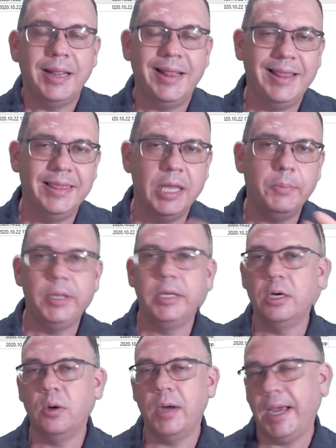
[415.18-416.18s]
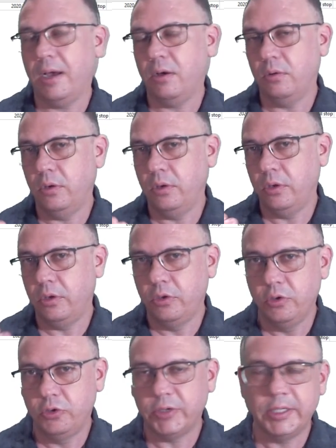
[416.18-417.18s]
let me know how
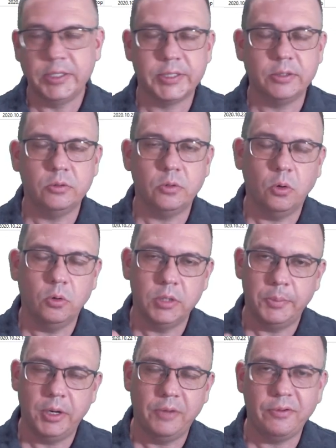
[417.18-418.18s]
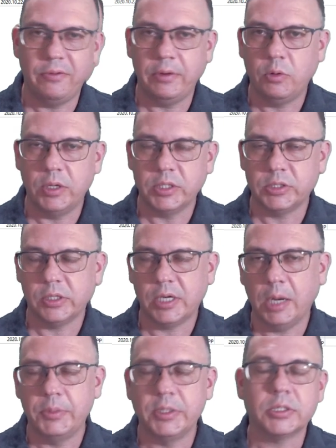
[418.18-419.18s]
you trade the signal, or let me know if you have any questions or
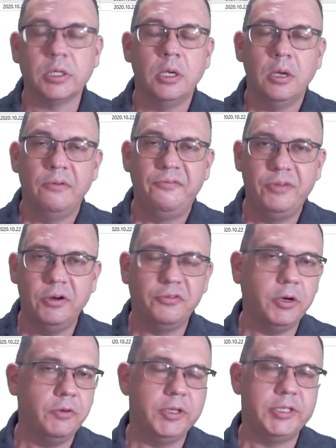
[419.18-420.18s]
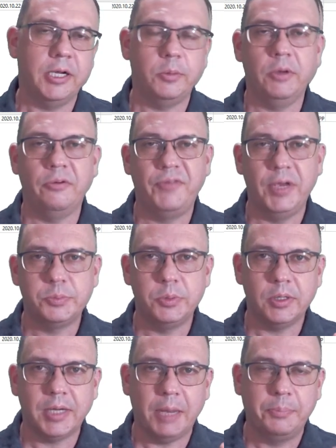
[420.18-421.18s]
comments. Feel free to reach out to me on
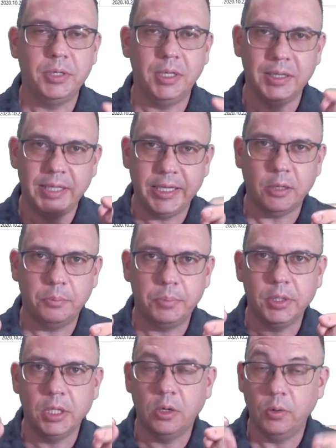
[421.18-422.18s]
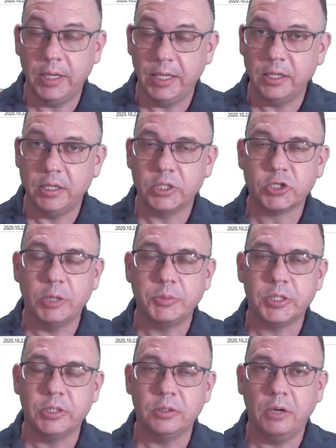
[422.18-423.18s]
Facebook. I put a link below in the
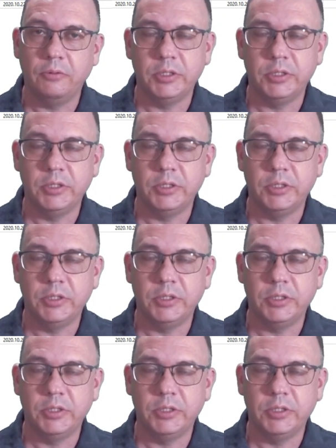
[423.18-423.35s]
description of this